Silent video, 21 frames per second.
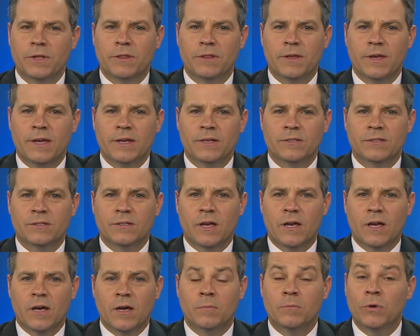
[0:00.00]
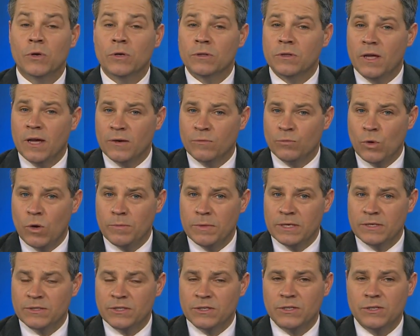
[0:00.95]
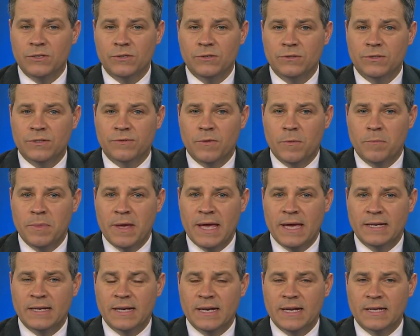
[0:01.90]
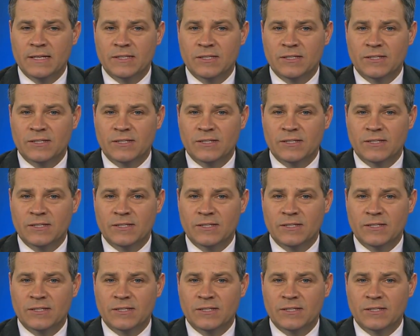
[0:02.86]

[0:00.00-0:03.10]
Ray, thanks. Uh, a Brookline woman is accused of abandoning